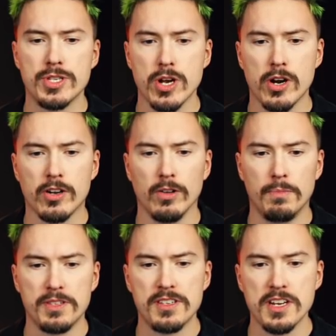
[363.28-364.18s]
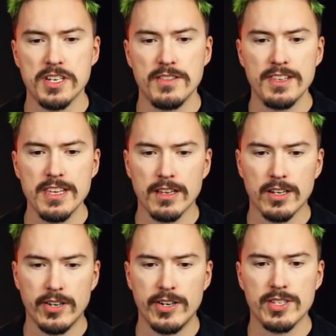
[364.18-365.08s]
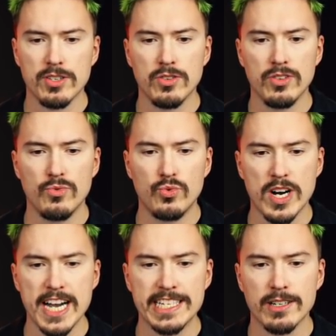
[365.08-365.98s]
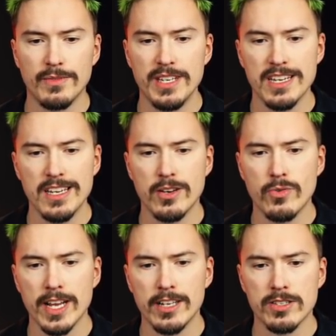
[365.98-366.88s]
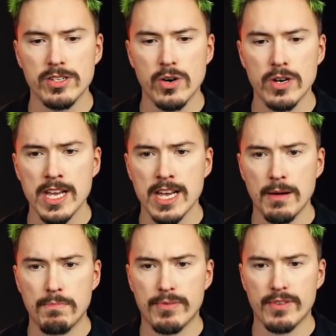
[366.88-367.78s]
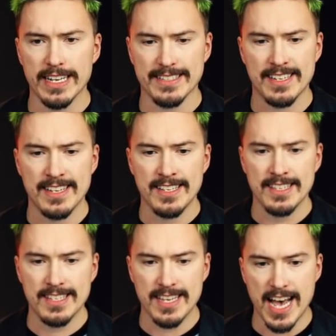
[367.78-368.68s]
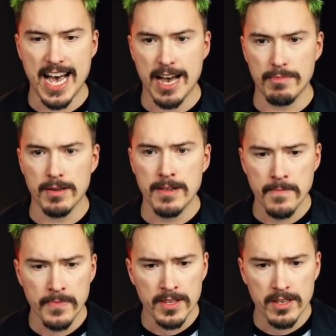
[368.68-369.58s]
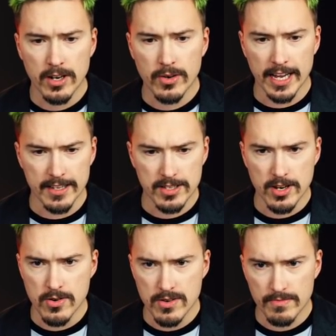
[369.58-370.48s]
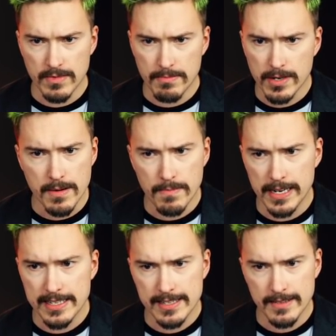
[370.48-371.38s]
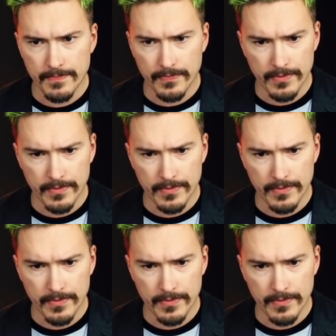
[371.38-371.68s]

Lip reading: circle. Position the cursor to the right of the inner radius node and press Tab. Okay, so I'm gonna press,